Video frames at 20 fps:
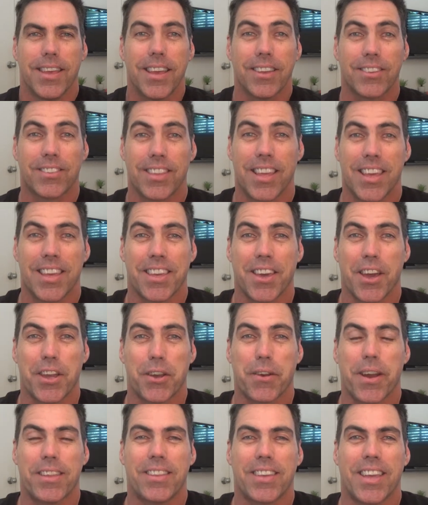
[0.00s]
Yeah, so there you go.
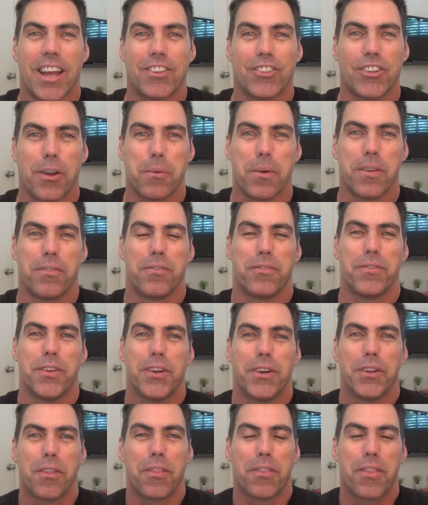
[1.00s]
Great to catch up with
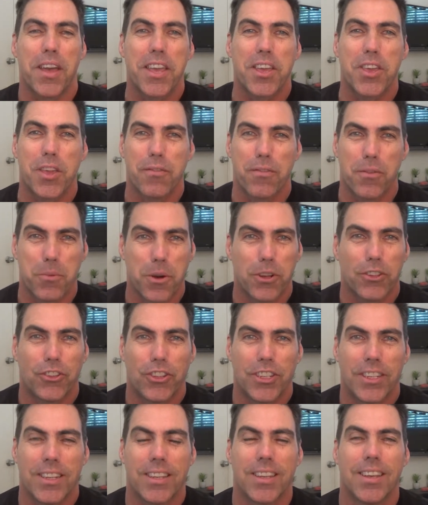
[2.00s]
Phil. Thank you for
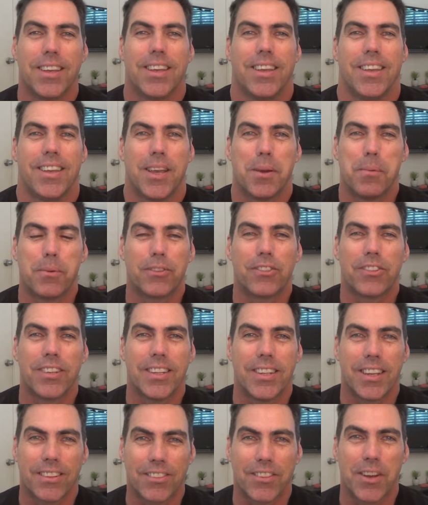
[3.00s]
watching, and we'll see you
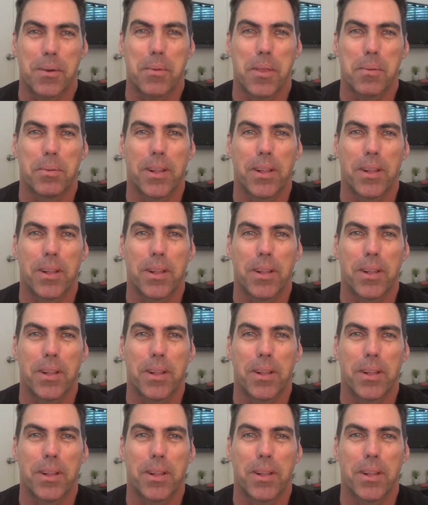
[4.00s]
next time on The